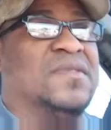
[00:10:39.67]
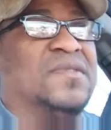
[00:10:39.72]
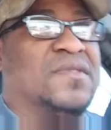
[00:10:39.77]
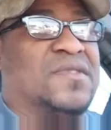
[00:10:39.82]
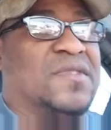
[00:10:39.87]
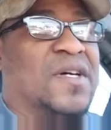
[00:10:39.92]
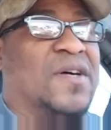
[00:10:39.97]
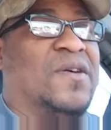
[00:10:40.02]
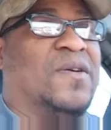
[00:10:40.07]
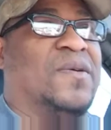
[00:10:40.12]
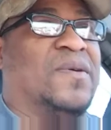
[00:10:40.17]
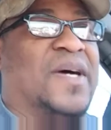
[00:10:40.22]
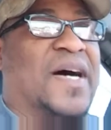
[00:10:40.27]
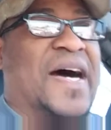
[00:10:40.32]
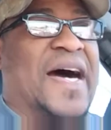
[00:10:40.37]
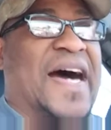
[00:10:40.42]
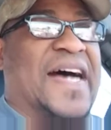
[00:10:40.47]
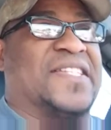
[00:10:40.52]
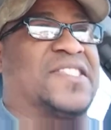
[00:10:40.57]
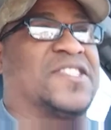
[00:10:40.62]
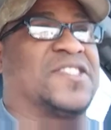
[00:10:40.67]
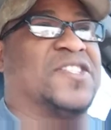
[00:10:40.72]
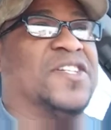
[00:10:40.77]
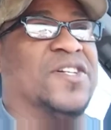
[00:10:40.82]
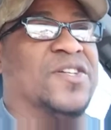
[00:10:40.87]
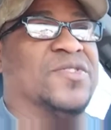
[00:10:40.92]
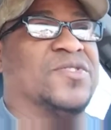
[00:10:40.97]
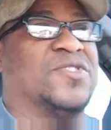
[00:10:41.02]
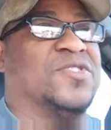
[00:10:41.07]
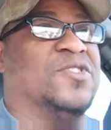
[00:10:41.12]
So I
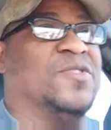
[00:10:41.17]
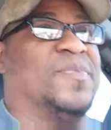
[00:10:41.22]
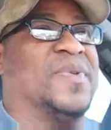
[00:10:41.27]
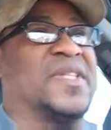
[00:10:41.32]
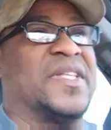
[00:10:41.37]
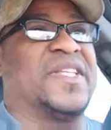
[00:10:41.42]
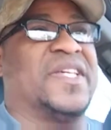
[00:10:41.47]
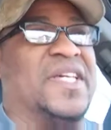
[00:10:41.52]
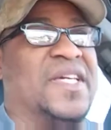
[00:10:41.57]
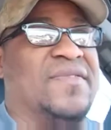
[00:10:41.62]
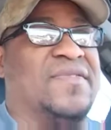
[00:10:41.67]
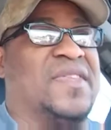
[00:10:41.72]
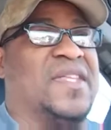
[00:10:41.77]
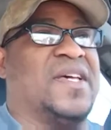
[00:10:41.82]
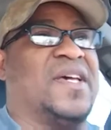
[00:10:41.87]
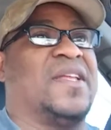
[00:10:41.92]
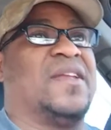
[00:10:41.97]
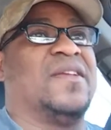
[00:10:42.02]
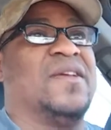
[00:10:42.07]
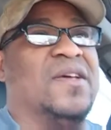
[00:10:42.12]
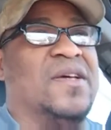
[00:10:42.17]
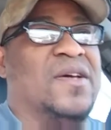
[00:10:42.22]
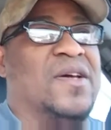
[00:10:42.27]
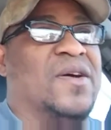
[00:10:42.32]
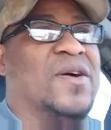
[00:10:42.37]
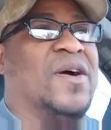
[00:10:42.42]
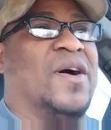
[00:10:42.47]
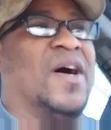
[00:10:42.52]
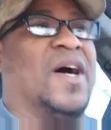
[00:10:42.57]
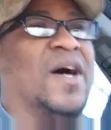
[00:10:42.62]
still do believe that
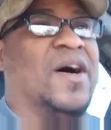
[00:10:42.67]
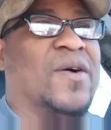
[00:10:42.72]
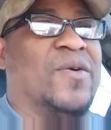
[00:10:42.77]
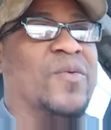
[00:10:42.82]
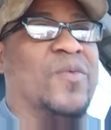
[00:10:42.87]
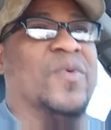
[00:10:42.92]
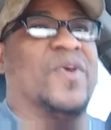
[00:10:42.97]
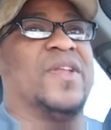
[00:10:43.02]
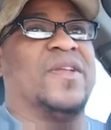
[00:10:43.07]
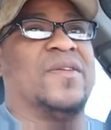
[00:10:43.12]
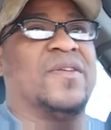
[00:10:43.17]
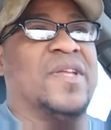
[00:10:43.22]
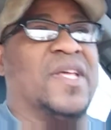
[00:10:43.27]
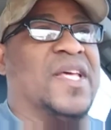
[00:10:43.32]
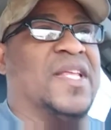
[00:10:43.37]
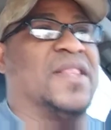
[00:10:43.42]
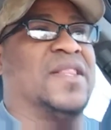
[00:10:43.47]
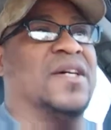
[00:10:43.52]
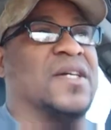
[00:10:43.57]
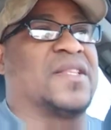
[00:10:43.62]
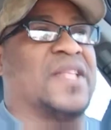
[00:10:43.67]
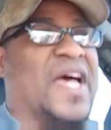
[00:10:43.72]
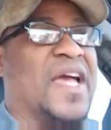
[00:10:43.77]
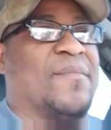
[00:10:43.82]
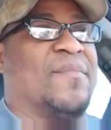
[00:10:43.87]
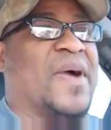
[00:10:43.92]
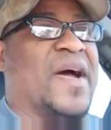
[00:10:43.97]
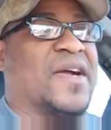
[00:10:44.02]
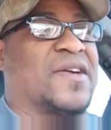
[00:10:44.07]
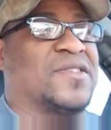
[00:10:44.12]
when it looked
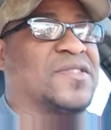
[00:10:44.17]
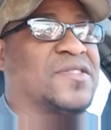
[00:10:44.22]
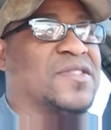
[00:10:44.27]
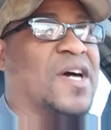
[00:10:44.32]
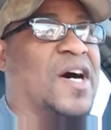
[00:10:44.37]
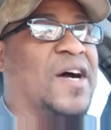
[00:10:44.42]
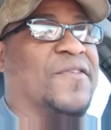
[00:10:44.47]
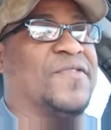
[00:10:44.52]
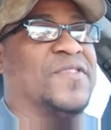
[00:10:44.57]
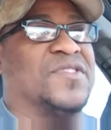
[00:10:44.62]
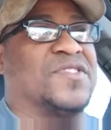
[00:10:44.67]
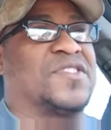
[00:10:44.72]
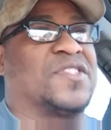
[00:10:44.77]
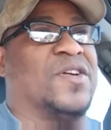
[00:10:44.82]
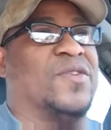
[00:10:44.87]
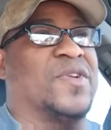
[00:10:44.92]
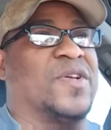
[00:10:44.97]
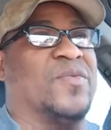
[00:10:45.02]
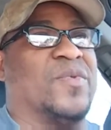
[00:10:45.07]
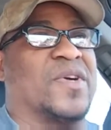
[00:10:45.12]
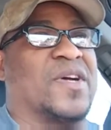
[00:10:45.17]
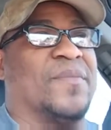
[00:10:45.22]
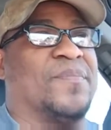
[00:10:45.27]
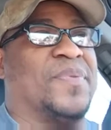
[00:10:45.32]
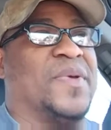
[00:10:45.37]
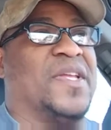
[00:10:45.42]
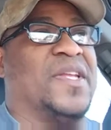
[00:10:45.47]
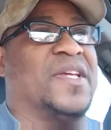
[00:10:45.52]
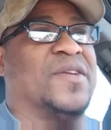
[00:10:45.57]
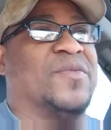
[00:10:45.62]
like Microsoft and Sony were
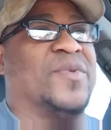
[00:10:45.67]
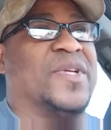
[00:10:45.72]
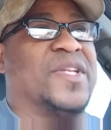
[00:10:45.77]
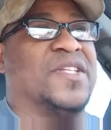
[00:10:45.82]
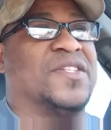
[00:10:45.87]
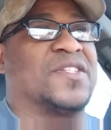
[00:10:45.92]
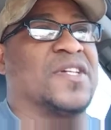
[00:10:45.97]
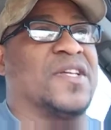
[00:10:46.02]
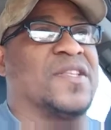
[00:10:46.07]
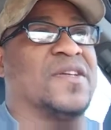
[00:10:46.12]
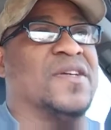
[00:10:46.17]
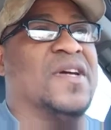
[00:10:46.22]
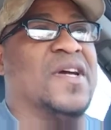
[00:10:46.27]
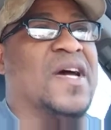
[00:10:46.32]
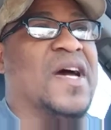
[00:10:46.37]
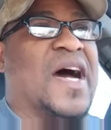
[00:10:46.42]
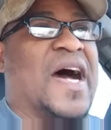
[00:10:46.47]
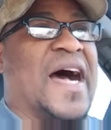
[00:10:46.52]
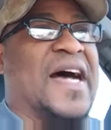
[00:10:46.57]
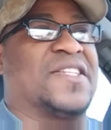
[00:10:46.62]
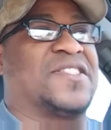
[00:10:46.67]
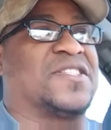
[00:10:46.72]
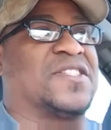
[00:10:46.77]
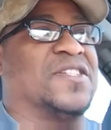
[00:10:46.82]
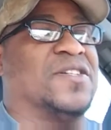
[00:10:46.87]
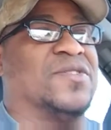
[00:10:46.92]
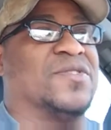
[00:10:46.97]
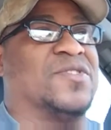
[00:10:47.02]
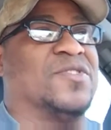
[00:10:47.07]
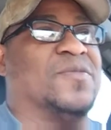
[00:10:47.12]
competing with each other, I
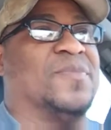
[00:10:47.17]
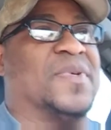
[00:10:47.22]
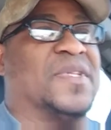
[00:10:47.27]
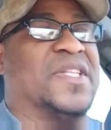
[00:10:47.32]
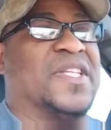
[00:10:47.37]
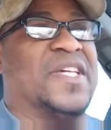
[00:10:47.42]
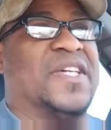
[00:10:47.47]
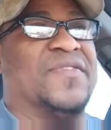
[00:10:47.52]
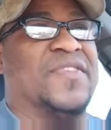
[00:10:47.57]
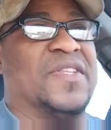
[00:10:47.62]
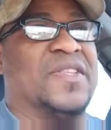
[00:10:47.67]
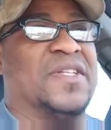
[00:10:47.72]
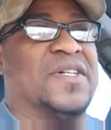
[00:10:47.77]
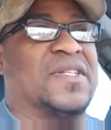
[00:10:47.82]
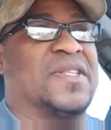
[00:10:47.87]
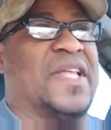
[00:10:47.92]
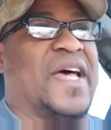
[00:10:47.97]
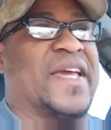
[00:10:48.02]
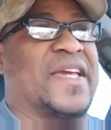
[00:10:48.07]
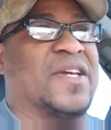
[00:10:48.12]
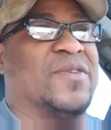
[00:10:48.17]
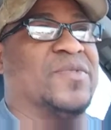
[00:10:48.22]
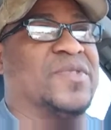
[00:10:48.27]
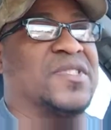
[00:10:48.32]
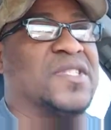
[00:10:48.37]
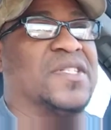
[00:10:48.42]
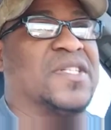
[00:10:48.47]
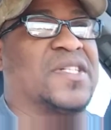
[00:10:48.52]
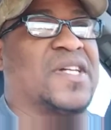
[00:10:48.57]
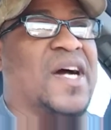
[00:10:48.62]
still do believe it looked like it
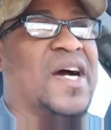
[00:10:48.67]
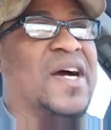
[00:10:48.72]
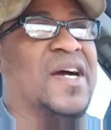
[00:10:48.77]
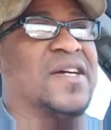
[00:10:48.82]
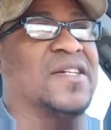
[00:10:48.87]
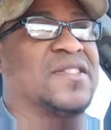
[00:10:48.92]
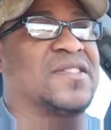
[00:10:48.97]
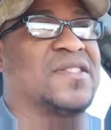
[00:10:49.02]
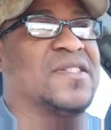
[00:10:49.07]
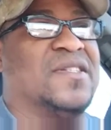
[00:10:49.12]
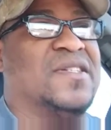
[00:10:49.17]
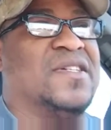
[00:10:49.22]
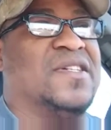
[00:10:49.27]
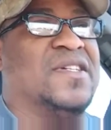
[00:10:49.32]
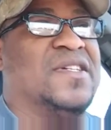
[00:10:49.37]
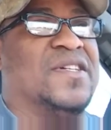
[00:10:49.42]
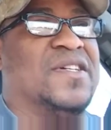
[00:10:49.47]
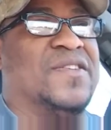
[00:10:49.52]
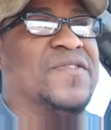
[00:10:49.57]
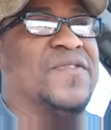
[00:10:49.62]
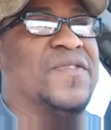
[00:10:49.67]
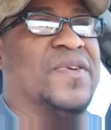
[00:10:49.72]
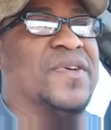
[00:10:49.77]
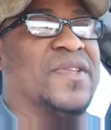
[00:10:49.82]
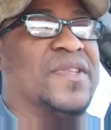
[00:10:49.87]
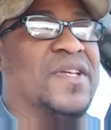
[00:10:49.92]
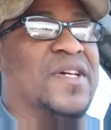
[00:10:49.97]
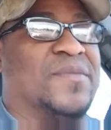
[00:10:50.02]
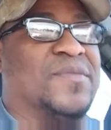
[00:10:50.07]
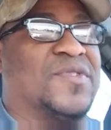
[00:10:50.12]
was in the cards for
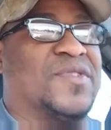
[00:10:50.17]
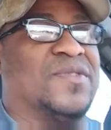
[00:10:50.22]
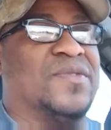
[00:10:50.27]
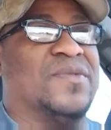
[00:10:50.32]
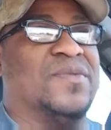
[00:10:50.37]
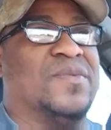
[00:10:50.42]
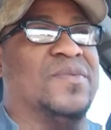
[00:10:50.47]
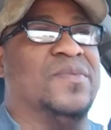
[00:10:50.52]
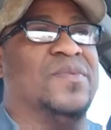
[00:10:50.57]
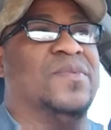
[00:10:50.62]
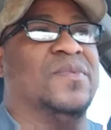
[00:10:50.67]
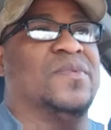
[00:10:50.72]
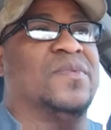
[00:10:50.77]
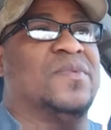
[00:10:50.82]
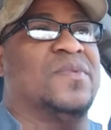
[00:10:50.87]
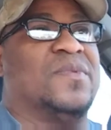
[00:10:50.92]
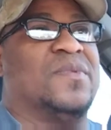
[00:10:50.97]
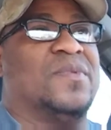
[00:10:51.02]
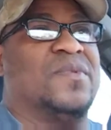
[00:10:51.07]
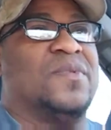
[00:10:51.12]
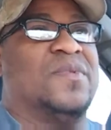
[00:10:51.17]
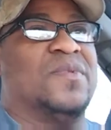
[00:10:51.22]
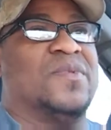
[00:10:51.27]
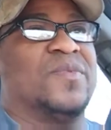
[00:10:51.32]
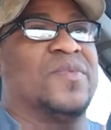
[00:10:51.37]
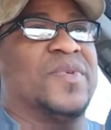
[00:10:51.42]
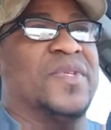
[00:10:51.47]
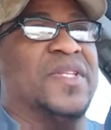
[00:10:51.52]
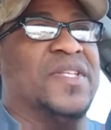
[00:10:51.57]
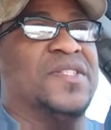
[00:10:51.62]
them to
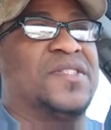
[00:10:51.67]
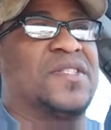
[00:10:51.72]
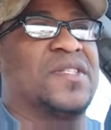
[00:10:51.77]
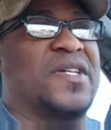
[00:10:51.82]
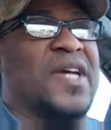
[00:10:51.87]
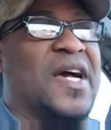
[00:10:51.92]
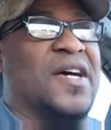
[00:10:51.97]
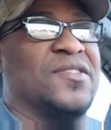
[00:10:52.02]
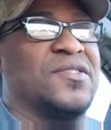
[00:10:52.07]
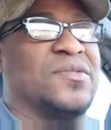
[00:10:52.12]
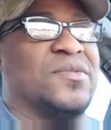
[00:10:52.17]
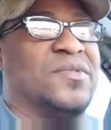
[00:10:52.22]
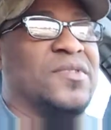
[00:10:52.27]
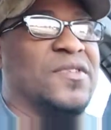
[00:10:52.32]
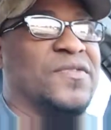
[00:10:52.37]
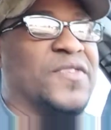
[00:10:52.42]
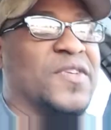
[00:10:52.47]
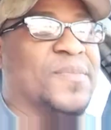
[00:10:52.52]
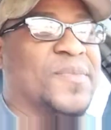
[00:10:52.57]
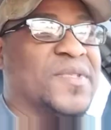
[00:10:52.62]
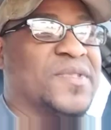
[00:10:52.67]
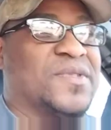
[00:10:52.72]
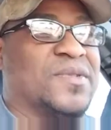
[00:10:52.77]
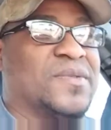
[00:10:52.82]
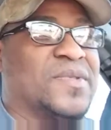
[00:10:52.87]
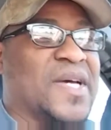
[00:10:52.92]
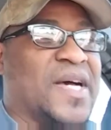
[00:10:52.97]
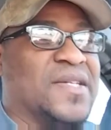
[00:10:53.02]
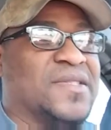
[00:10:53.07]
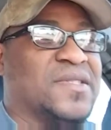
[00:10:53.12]
release the console in November
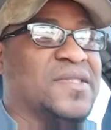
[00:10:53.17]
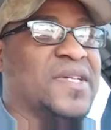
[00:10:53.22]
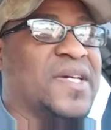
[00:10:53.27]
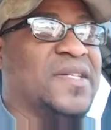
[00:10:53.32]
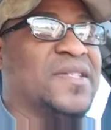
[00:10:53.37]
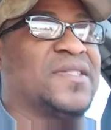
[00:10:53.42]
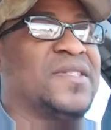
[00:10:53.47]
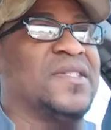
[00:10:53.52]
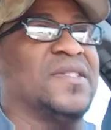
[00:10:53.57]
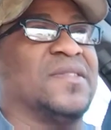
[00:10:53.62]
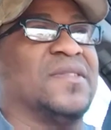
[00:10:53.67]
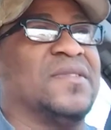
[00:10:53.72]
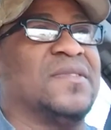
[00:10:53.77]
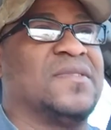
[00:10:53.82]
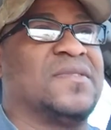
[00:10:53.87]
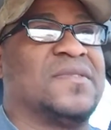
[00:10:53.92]
2019.